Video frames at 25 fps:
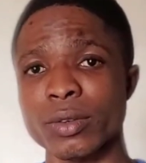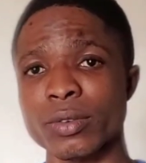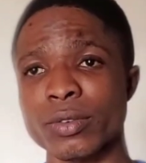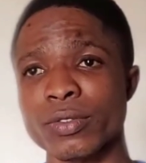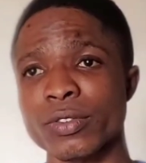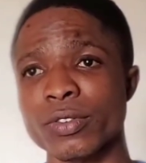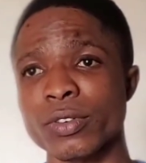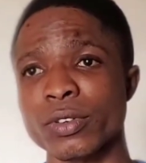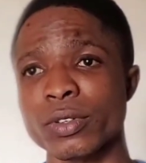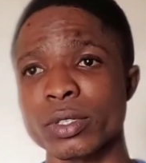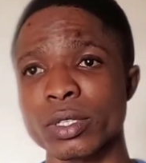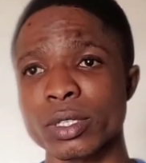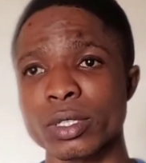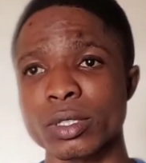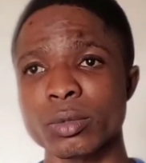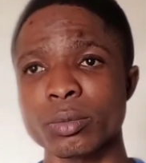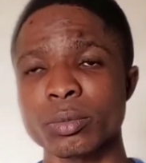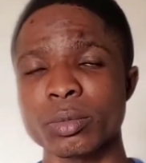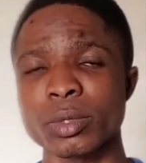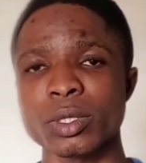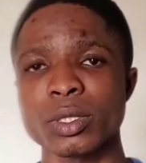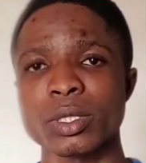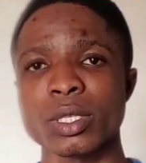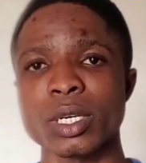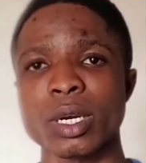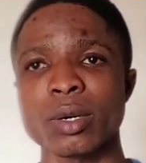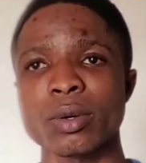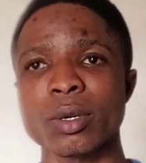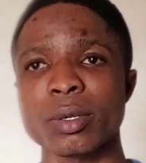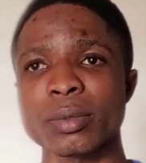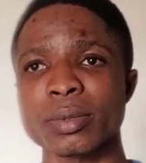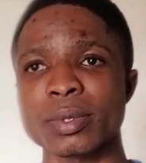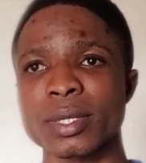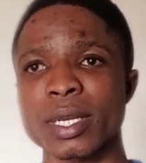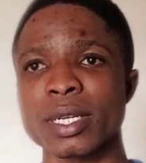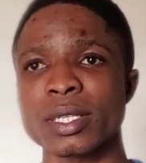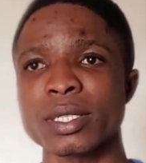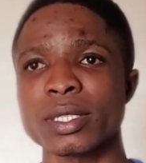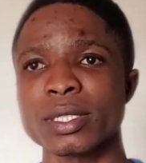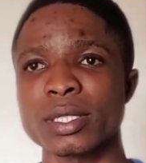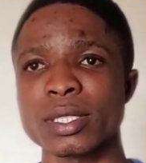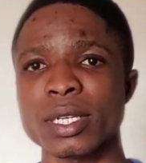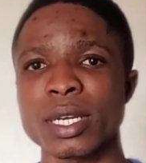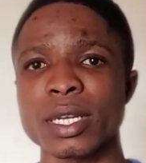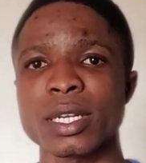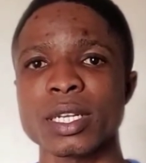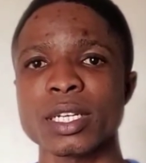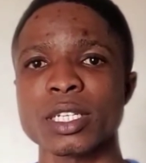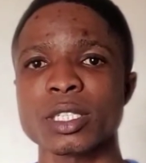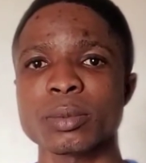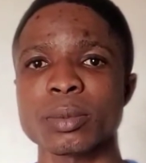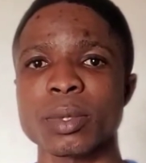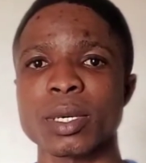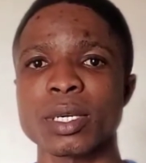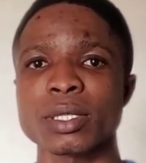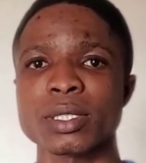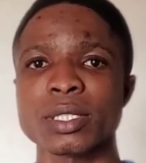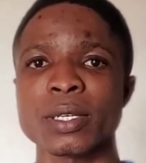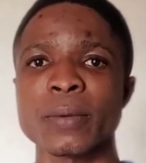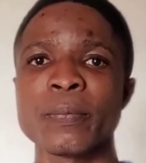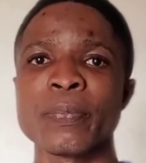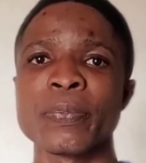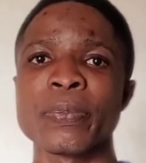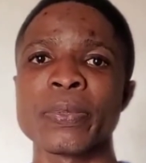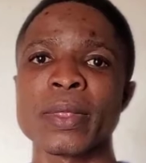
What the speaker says: funnel builder, website design expert,